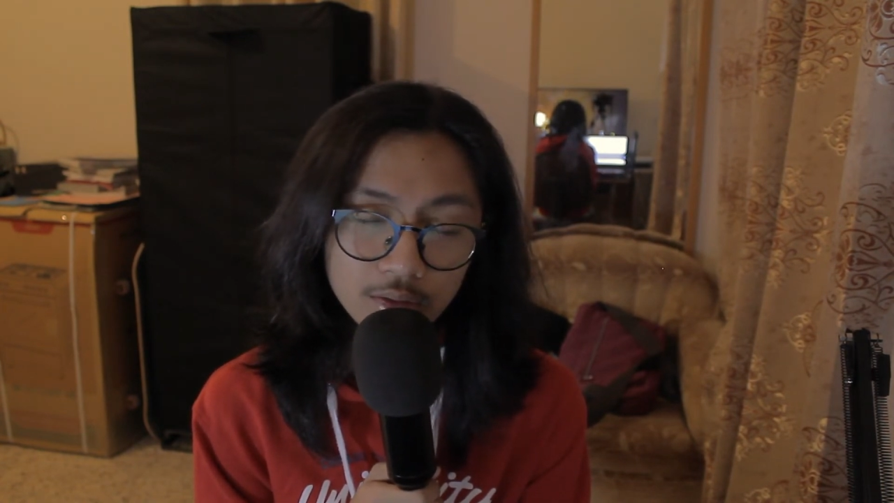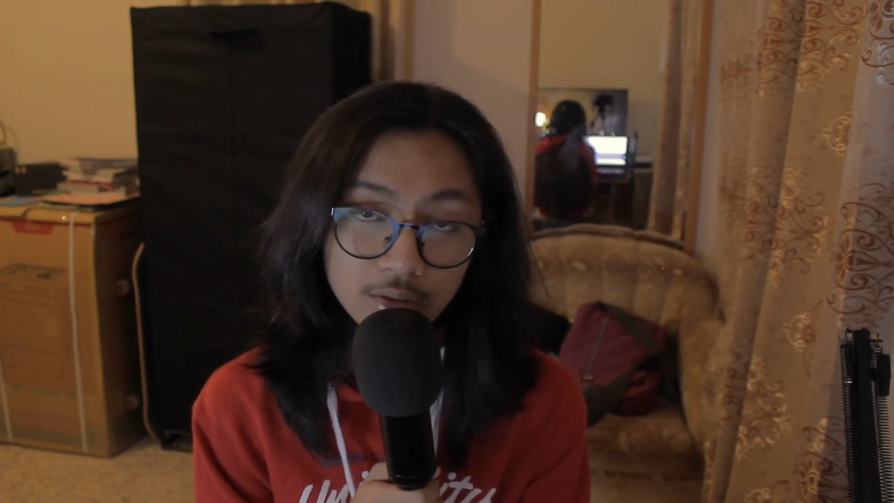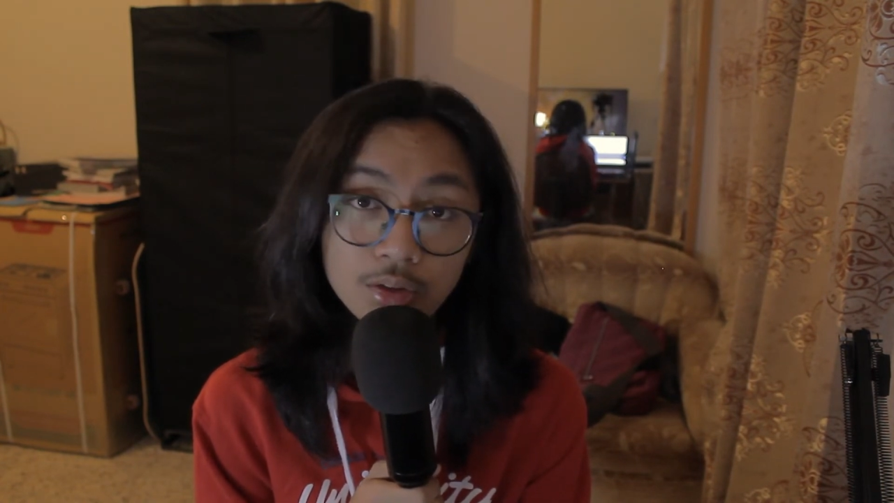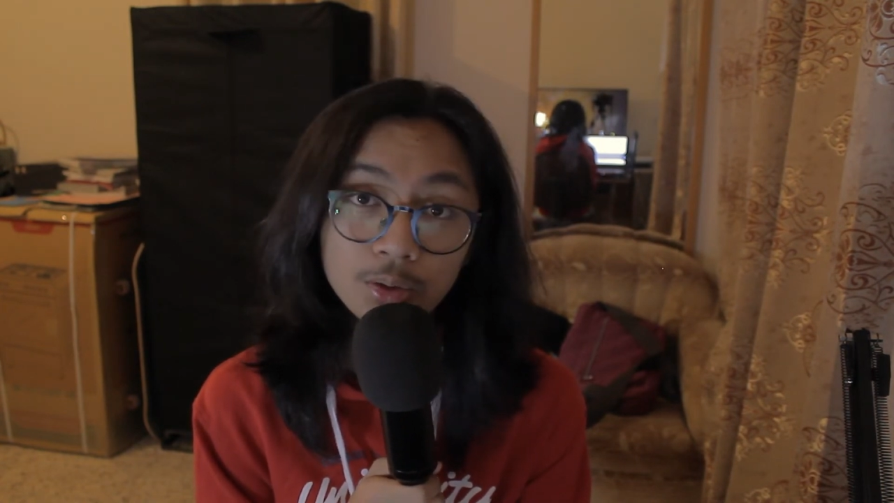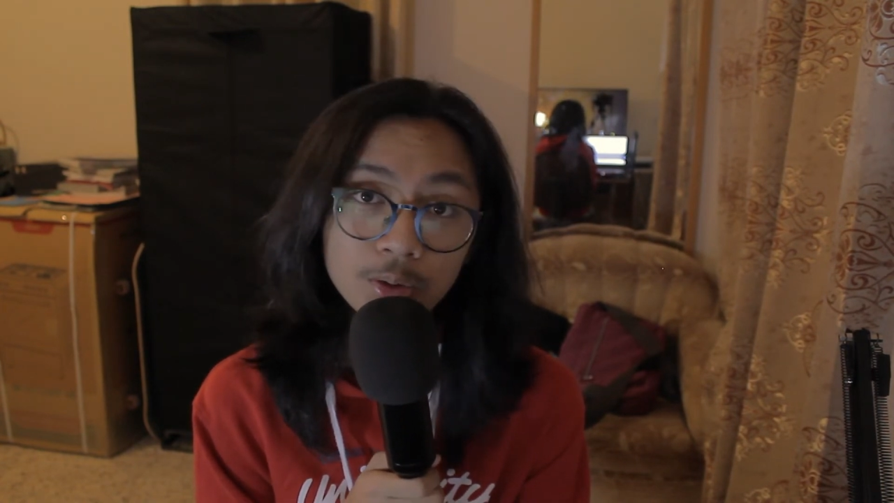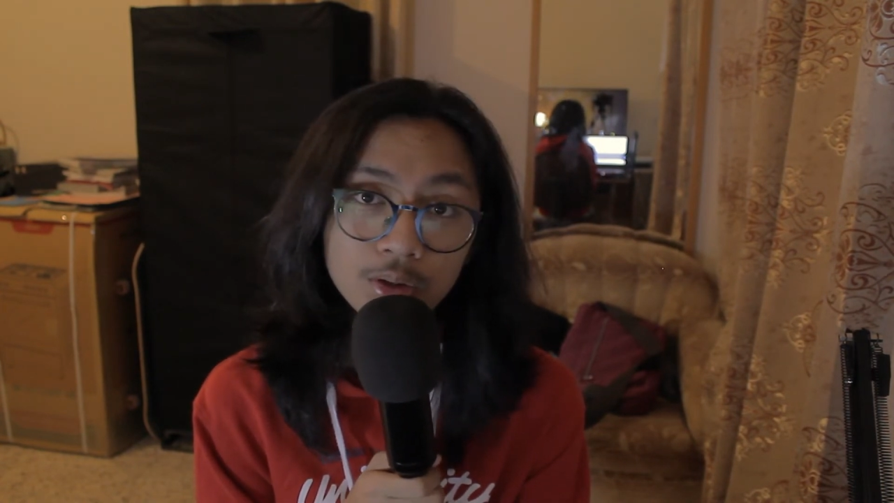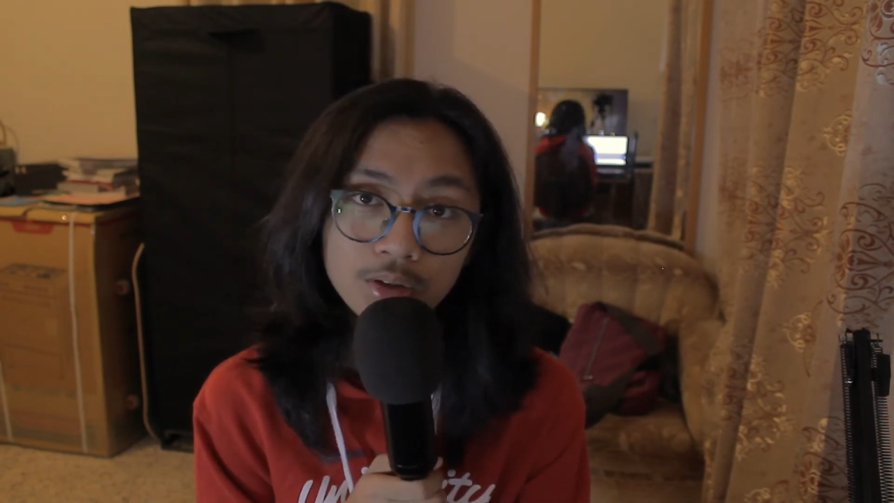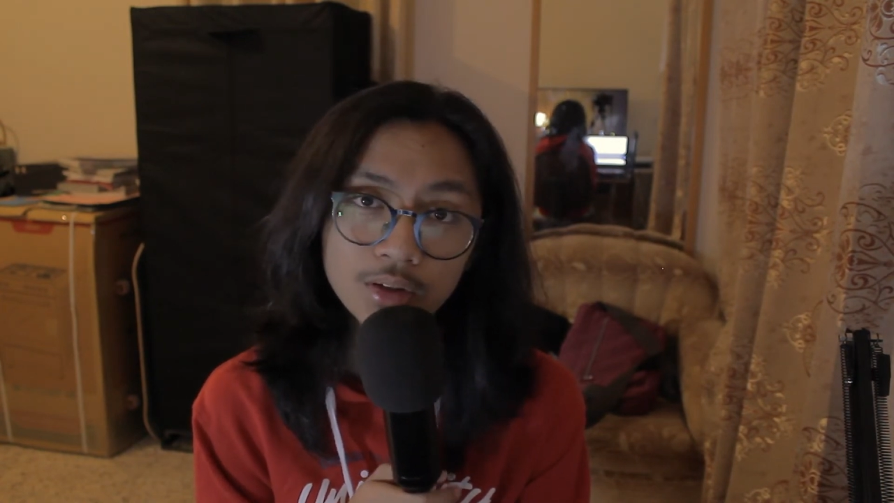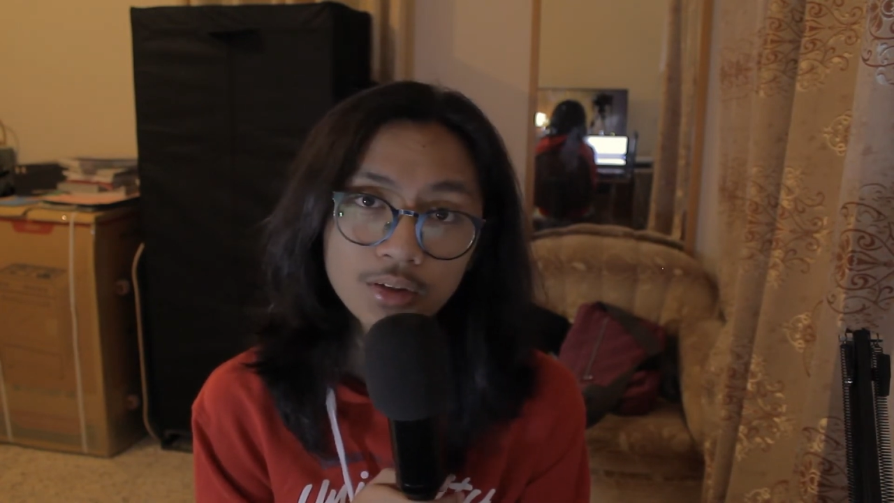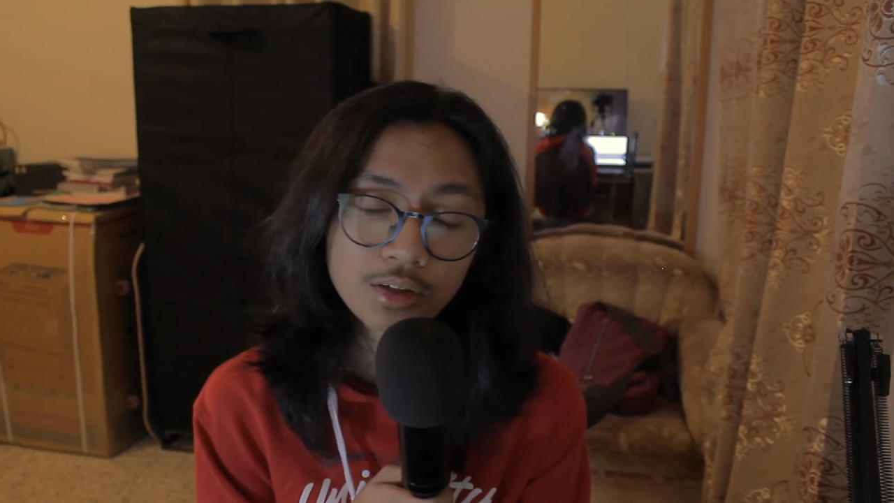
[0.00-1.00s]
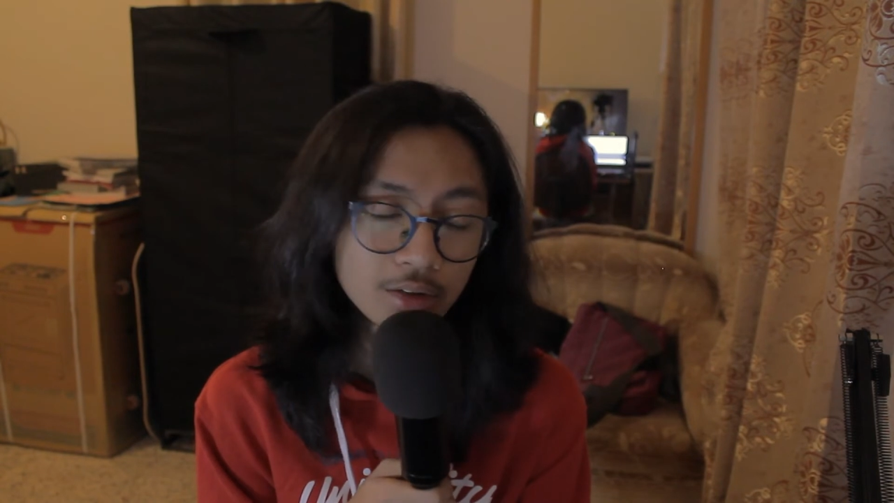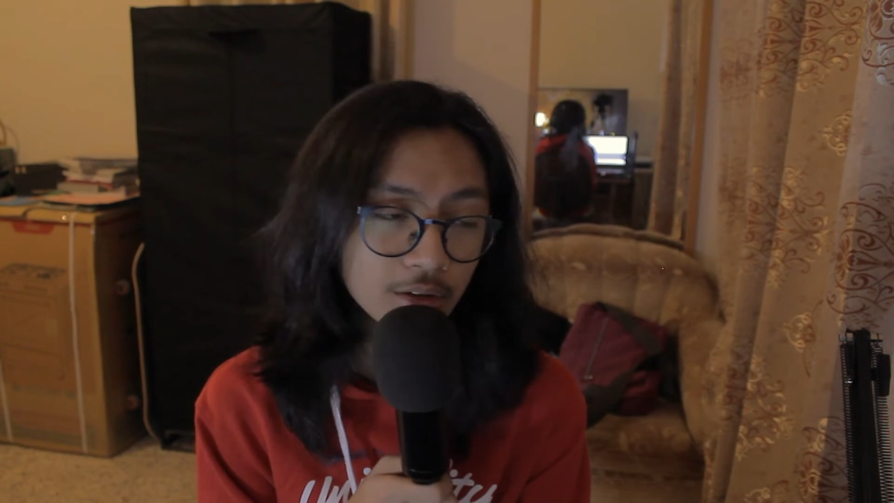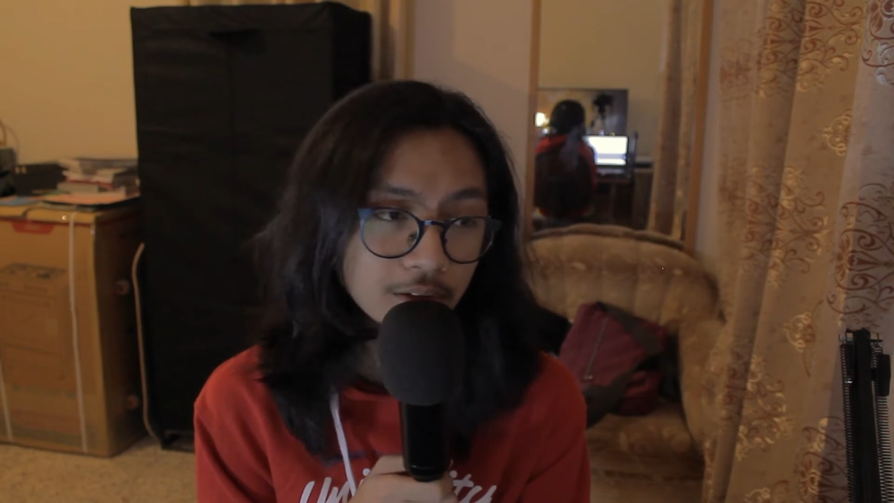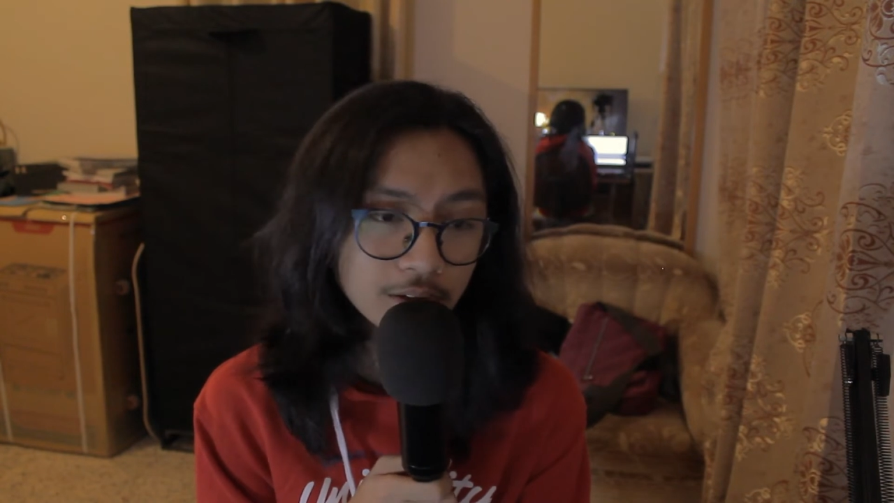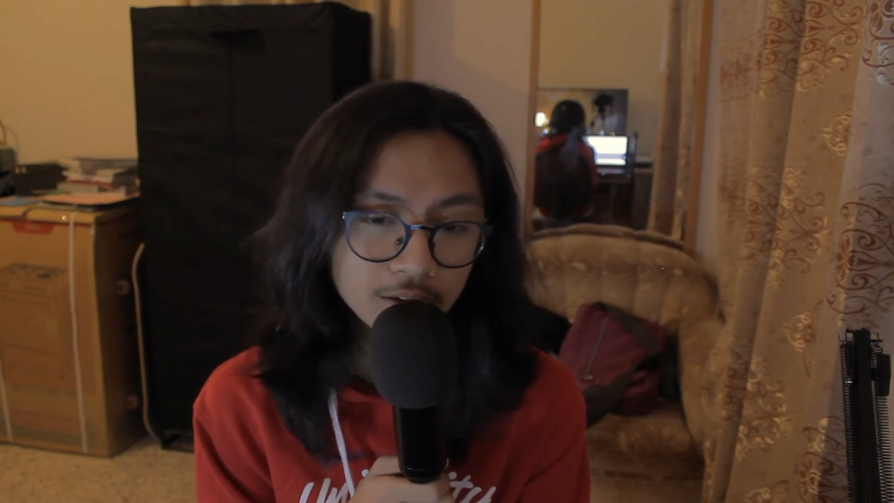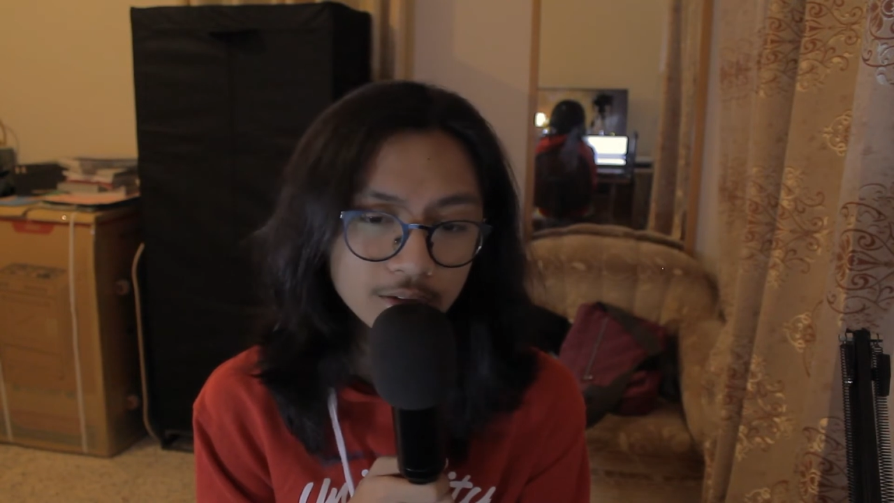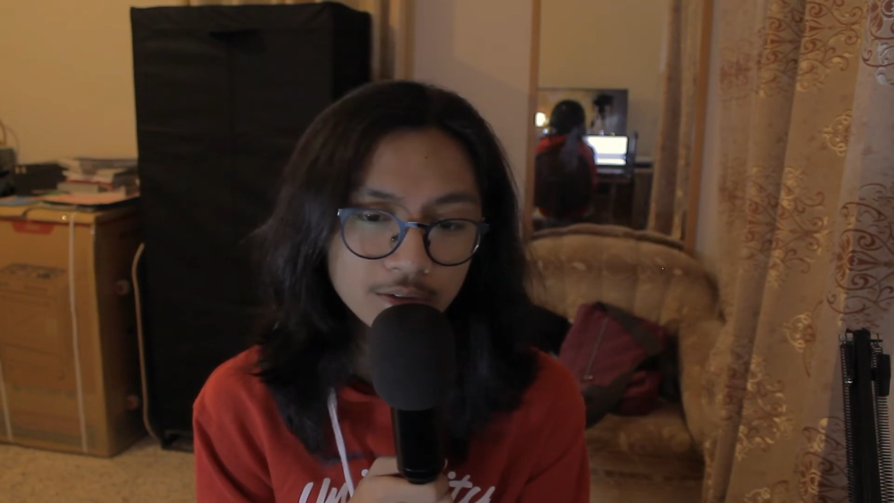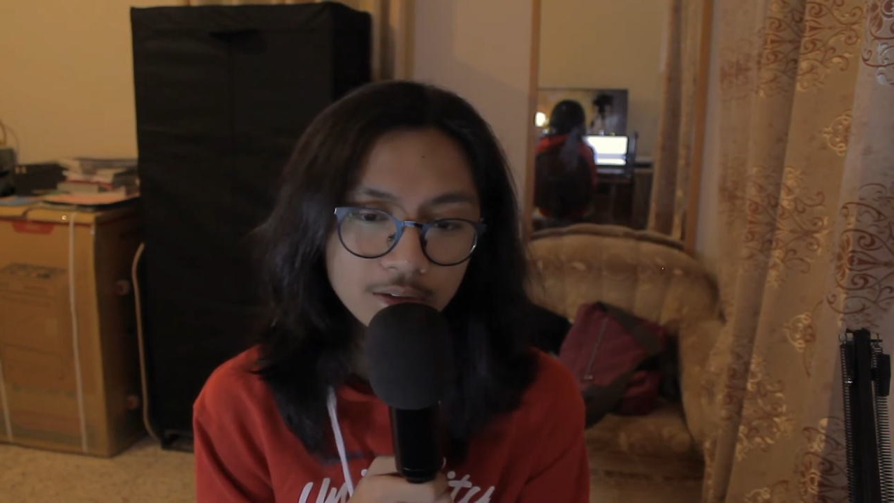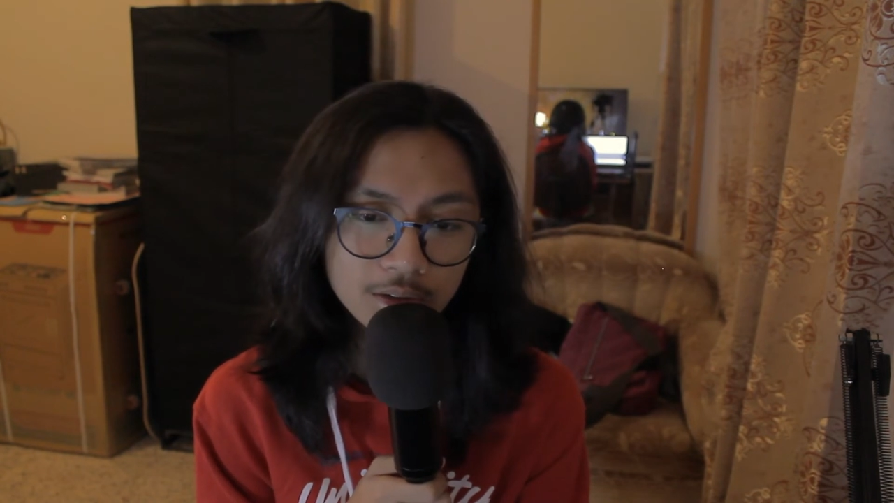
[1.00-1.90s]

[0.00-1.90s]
school is starting,